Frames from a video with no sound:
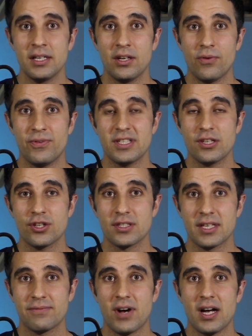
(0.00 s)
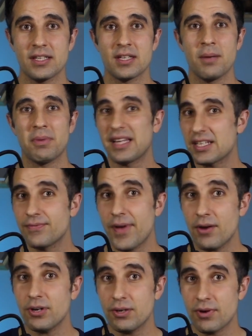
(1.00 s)
physician's advice, but that's
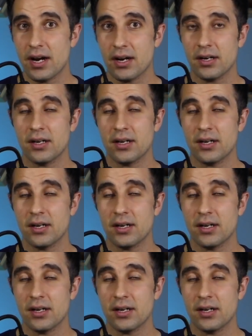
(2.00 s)
very rare.